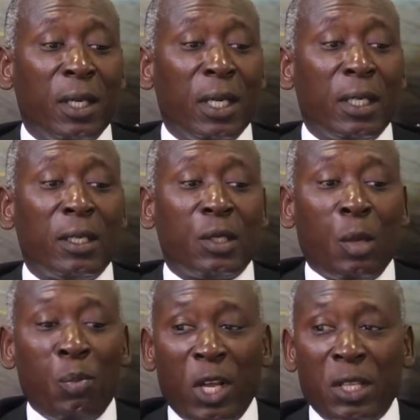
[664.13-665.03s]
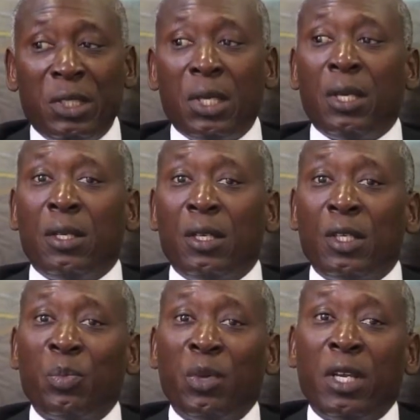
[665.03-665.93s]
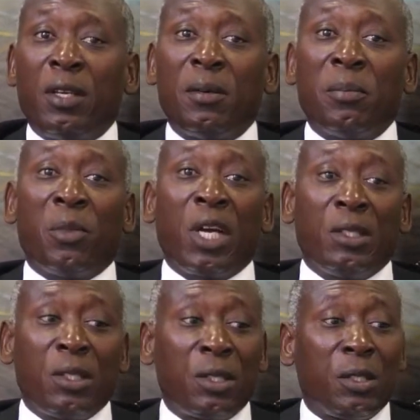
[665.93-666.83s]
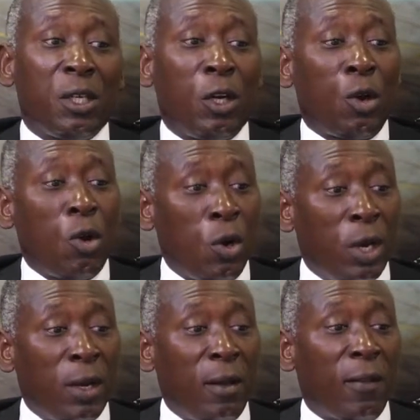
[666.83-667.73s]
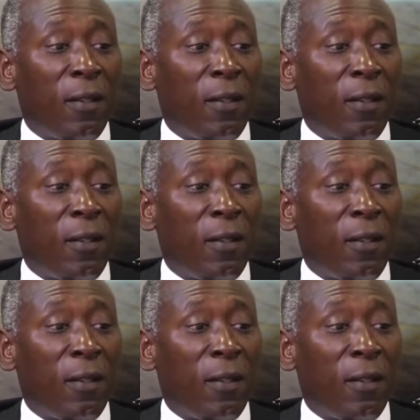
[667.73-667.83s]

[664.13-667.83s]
the supply chain is made much longer,